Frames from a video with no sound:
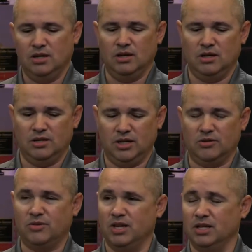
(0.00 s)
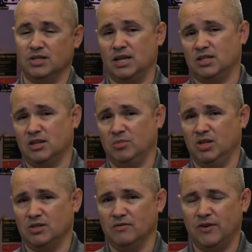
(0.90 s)
The other thing is that some of
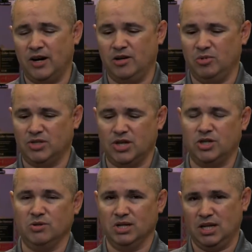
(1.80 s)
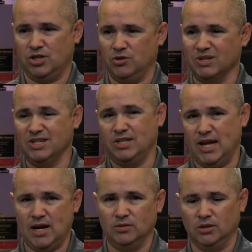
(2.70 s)
these environments that you can
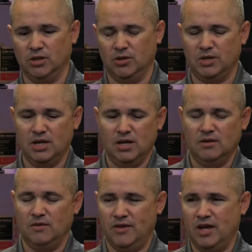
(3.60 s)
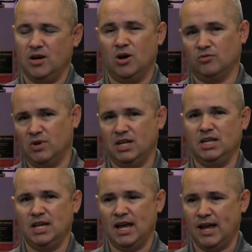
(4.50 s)
download, they
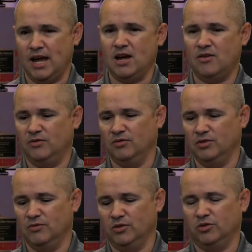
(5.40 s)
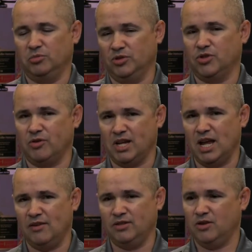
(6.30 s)
already have the vulnerabilities you already
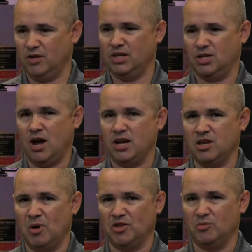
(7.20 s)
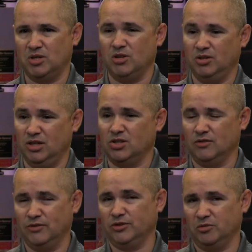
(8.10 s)
have in there. They document them and tell you these are the
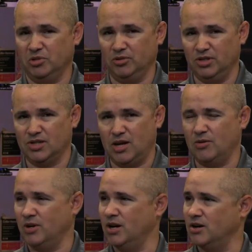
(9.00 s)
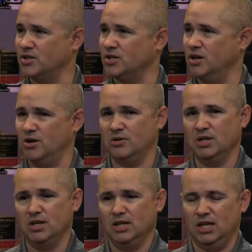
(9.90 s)
vulnerabilities that are there. So
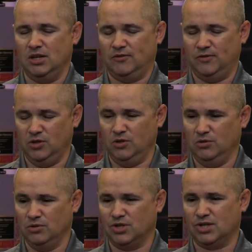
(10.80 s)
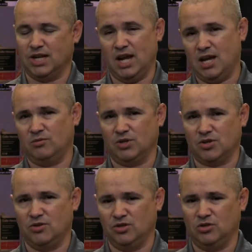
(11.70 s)
if you scan a
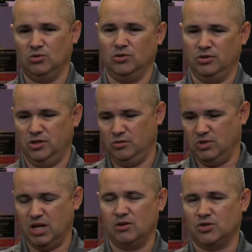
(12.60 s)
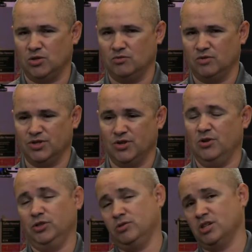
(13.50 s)
certain tool and you get a certain
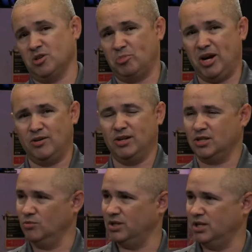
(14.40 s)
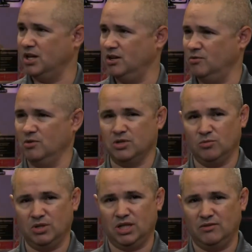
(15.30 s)
result, you can compare it to what
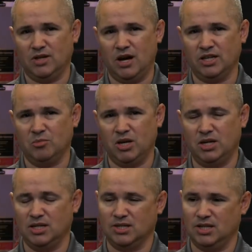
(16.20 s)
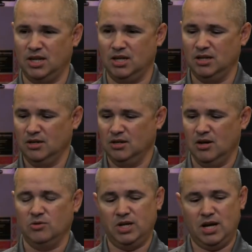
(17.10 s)
they've documented and see,
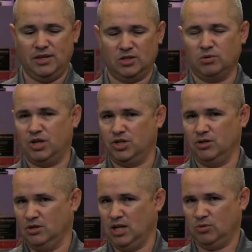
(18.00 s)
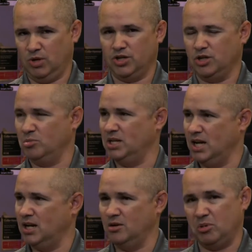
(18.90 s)
oh yeah, that's what I should be
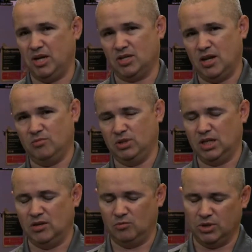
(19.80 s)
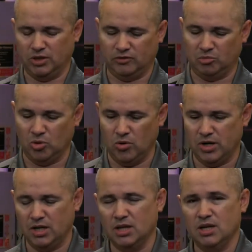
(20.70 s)
getting based on what they've
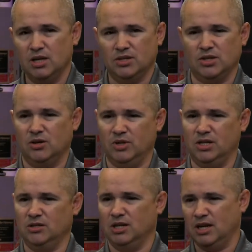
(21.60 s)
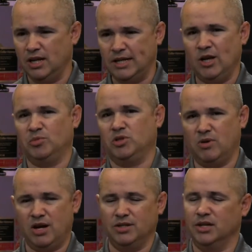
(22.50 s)
reported. So they do it helps you
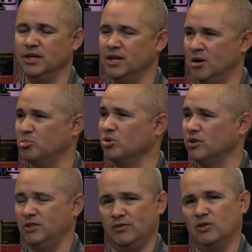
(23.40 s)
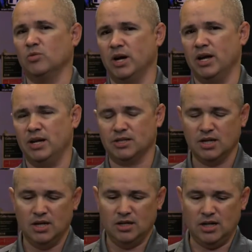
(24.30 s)
out in a number of different ways.
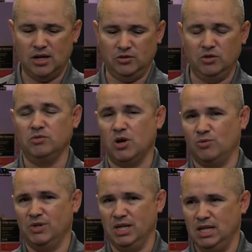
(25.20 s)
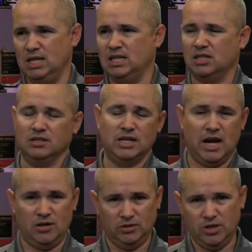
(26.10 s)
Now you don't need to
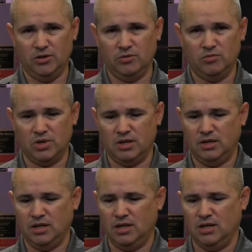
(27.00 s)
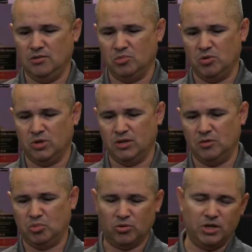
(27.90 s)
download one of the
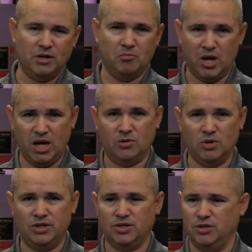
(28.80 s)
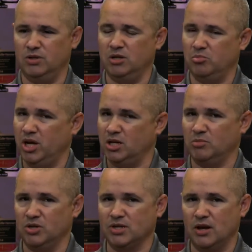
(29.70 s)
pre-made ones. You could make them
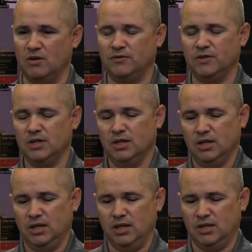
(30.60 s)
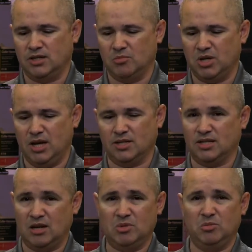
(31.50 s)
yourself. In some cases,
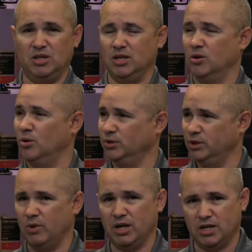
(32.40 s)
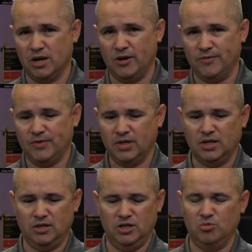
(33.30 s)
that may be the only way to go.
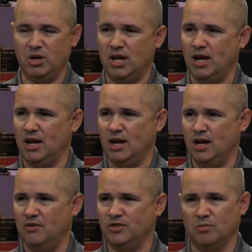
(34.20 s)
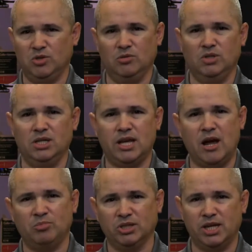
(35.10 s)
You may have some unique
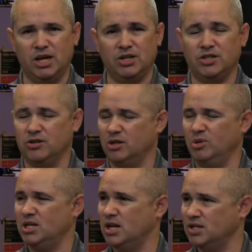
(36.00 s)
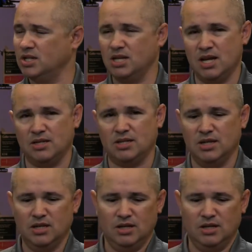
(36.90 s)
application you're going to be testing against.